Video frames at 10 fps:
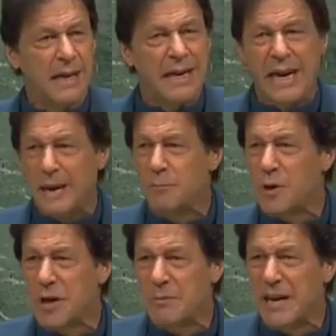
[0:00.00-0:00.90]
And I'm
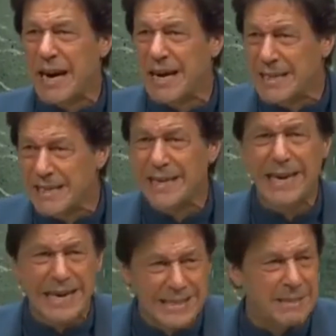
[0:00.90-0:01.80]
talking about
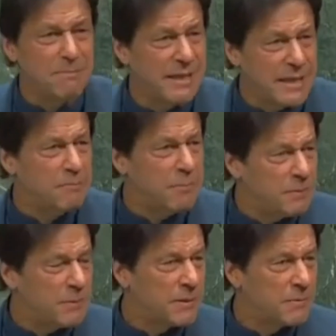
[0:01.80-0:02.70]
180 million
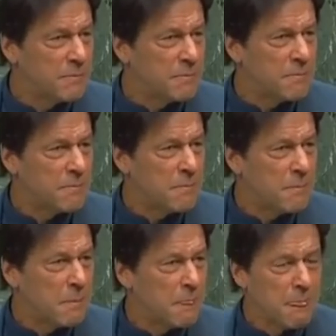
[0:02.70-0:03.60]
people.
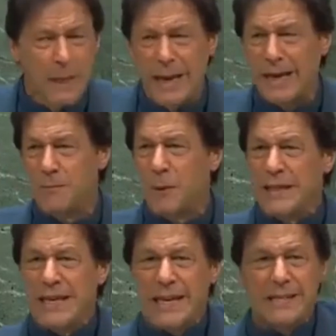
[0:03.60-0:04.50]
And
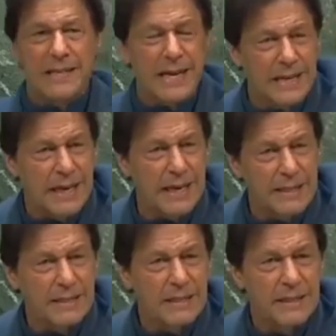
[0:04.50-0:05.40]
when they get
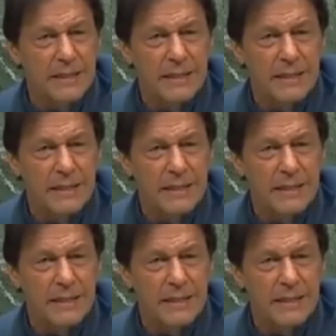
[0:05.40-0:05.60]
radicalized,